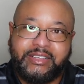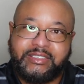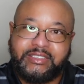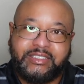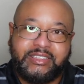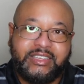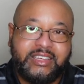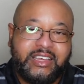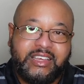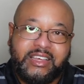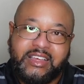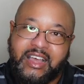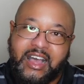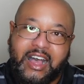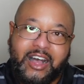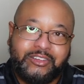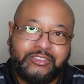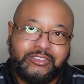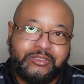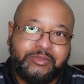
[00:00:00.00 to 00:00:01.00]
Cause he,
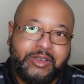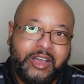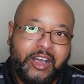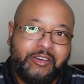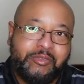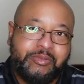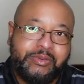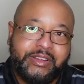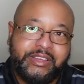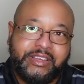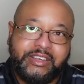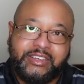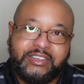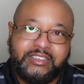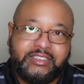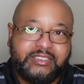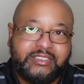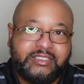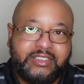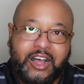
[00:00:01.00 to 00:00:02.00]
awesome golf
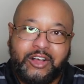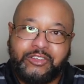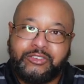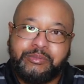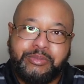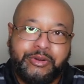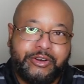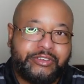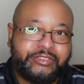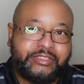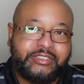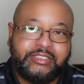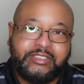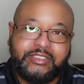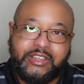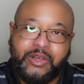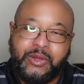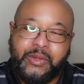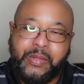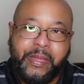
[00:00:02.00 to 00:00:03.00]
player, awesome person.
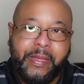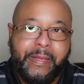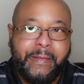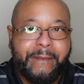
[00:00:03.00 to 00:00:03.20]
So,